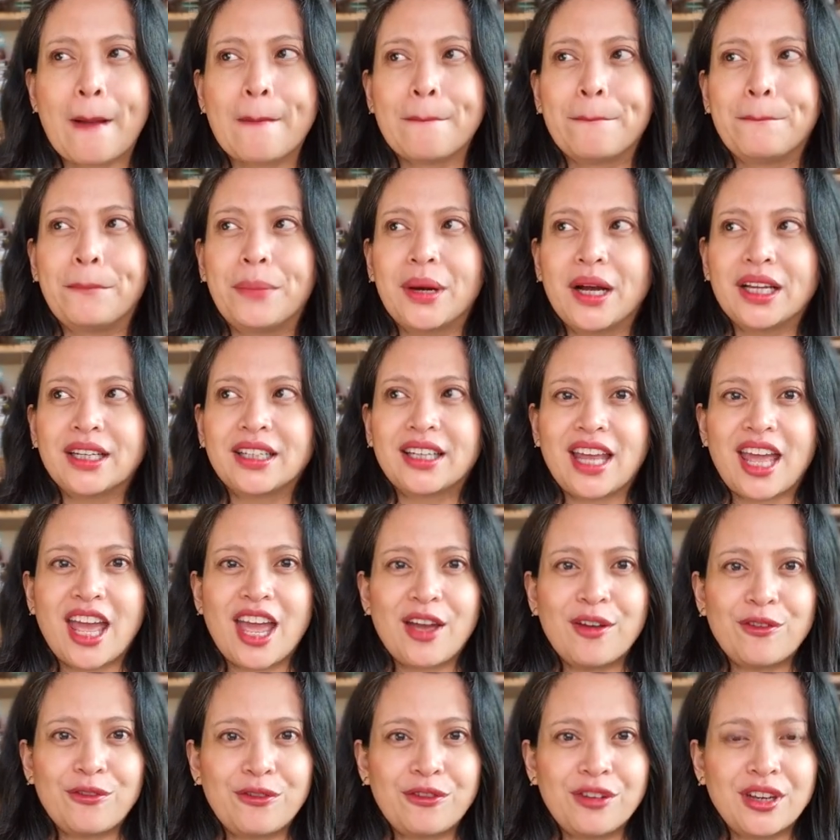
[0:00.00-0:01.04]
But
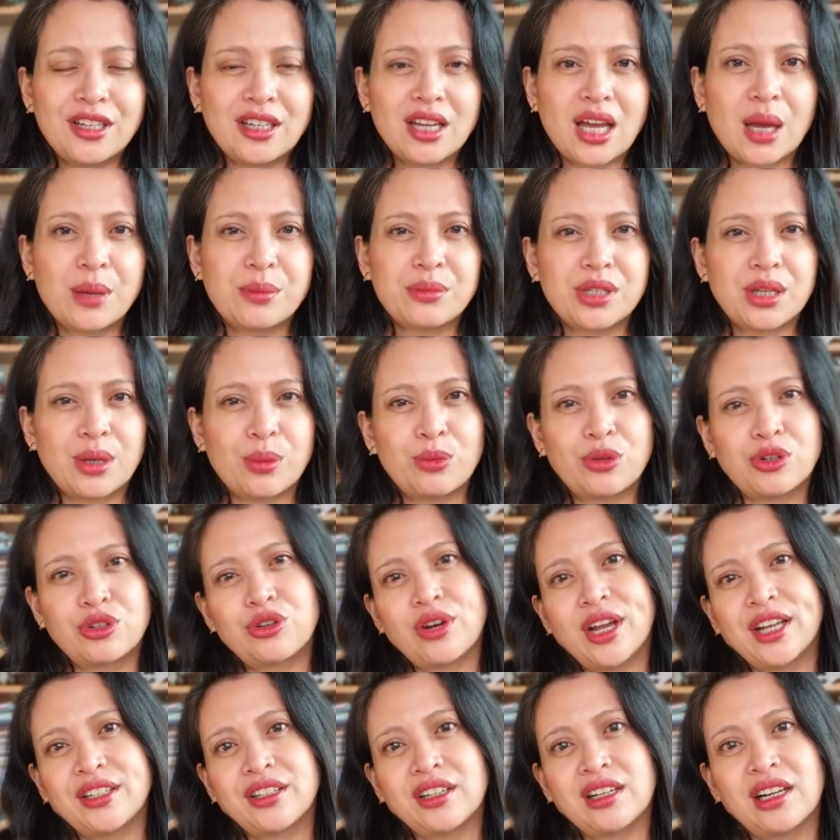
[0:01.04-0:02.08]
every time someone
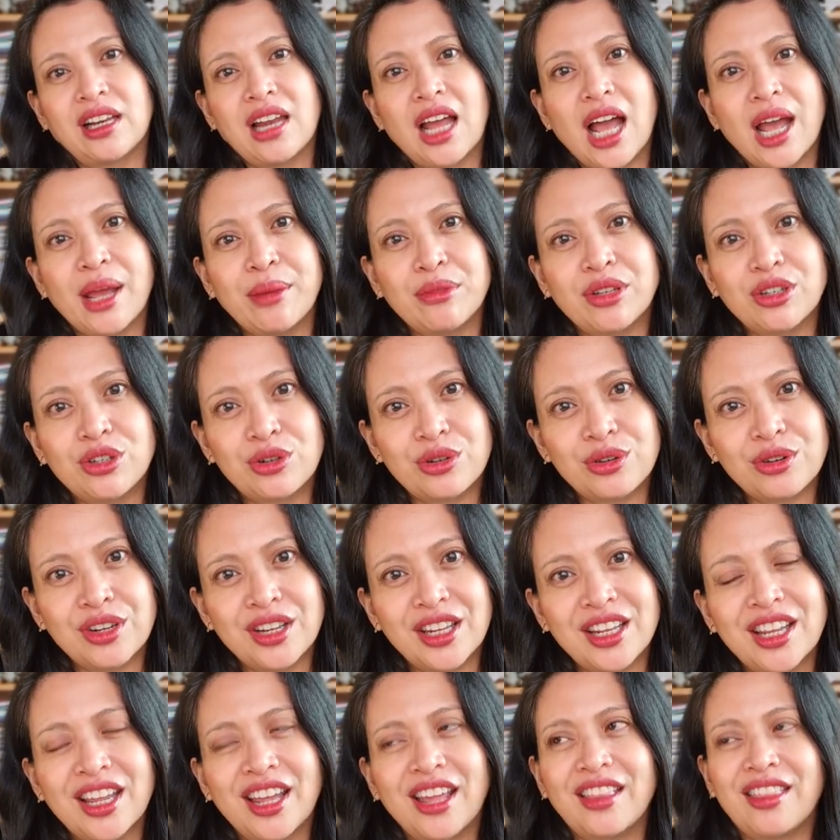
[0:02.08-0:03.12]
tried to climb the
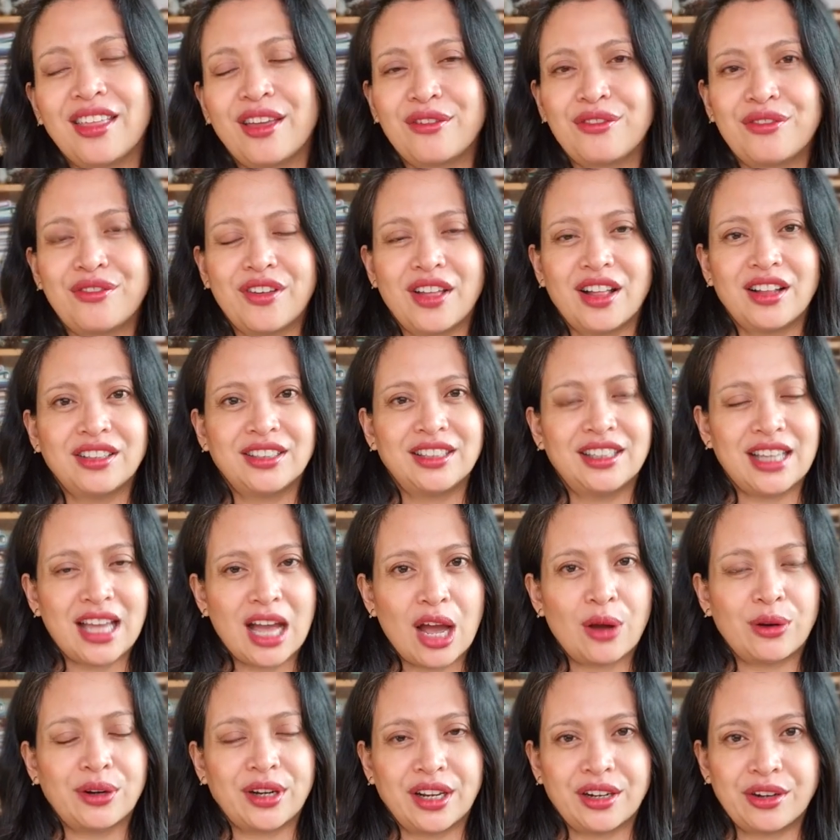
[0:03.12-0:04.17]
tree, they fell
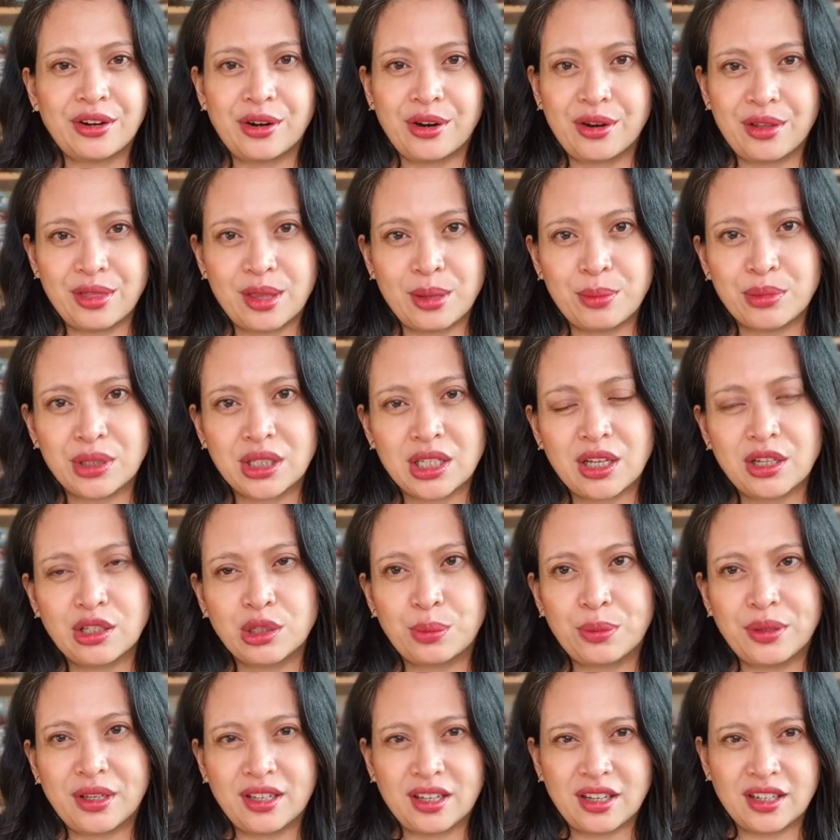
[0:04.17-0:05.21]
down and hurt themselves
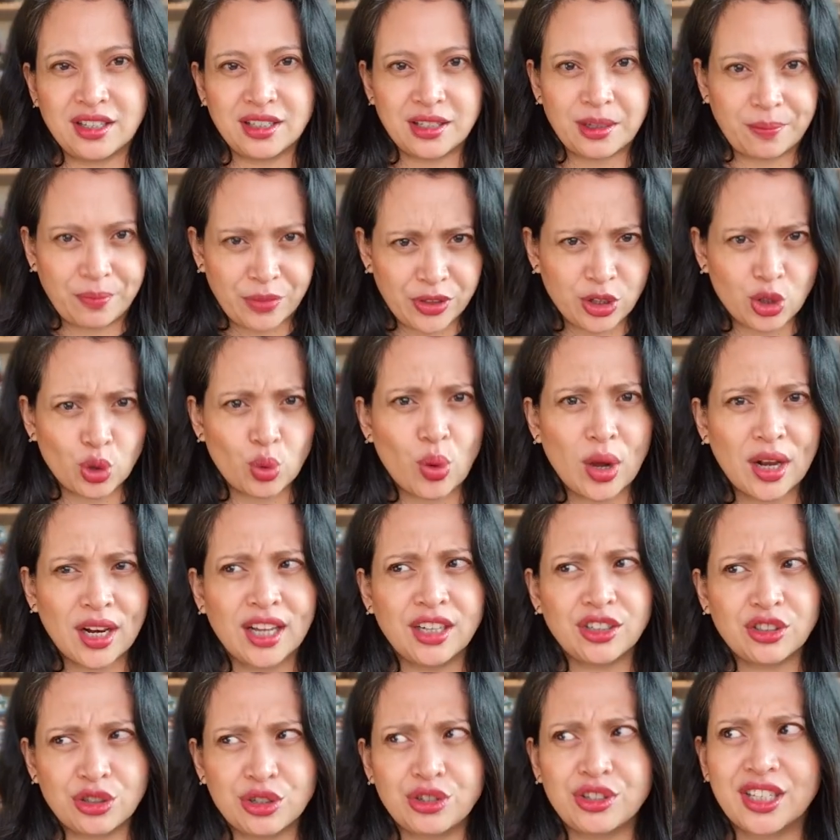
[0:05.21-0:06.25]
because the
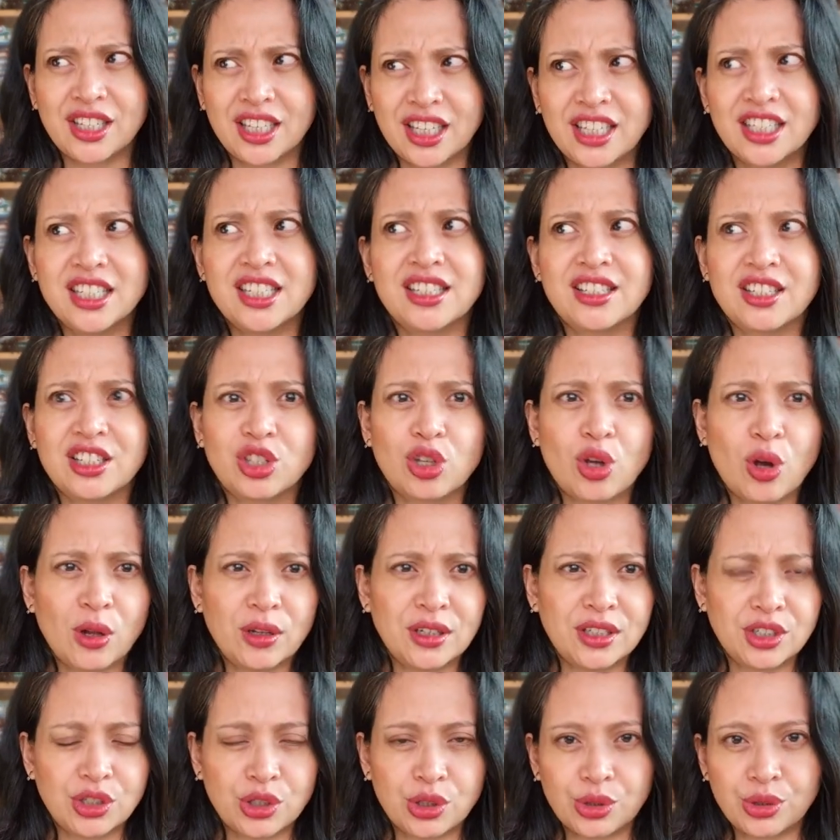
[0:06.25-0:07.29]
tualang tree is the
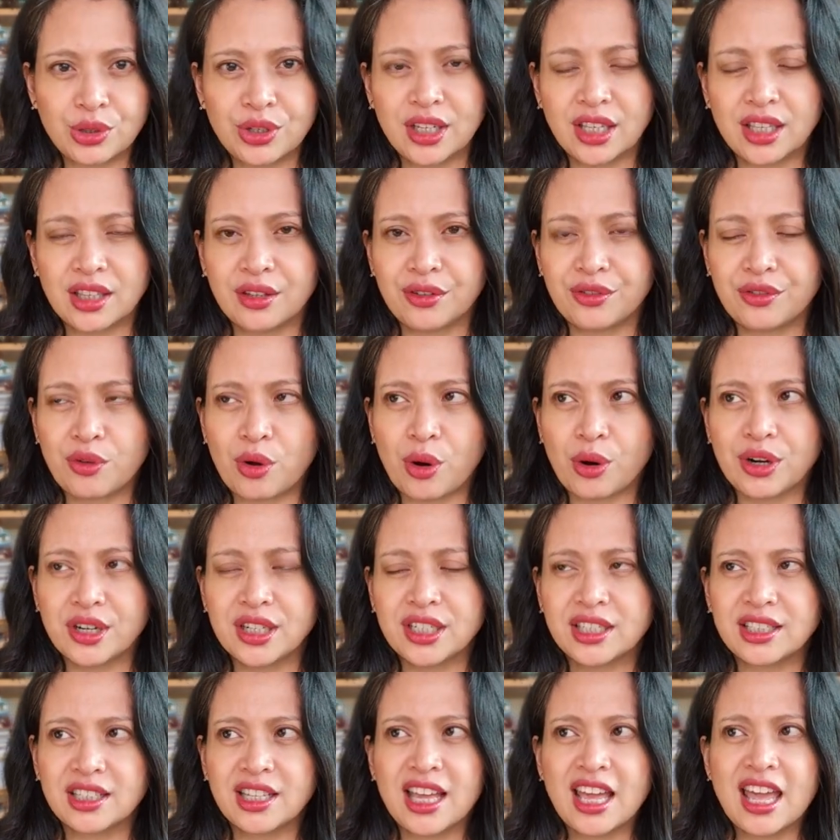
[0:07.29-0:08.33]
tallest tree in the forest